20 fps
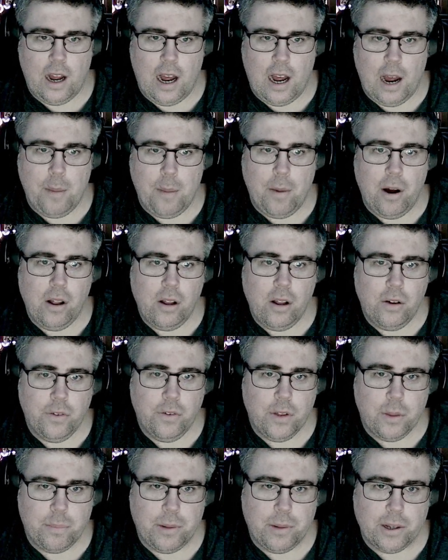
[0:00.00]
I'm all over
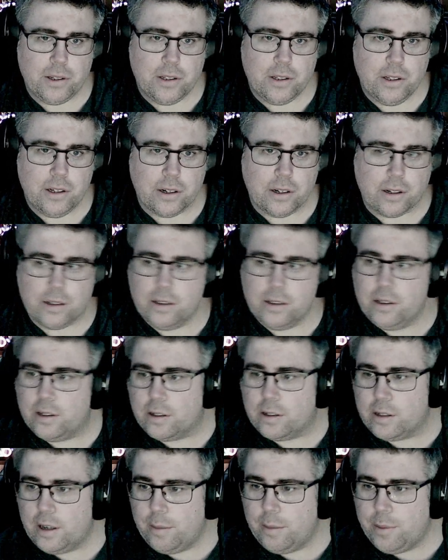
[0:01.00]
the place. Look.
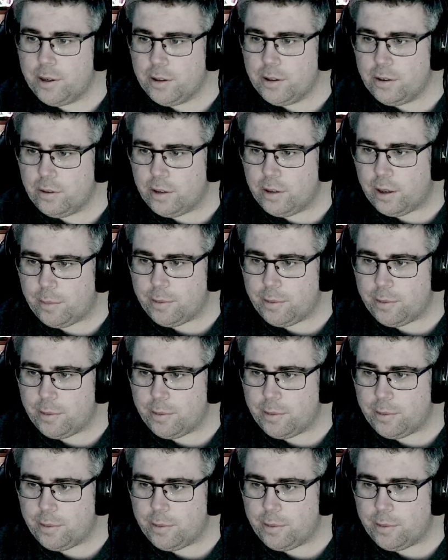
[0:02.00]
I'm gonna hold on.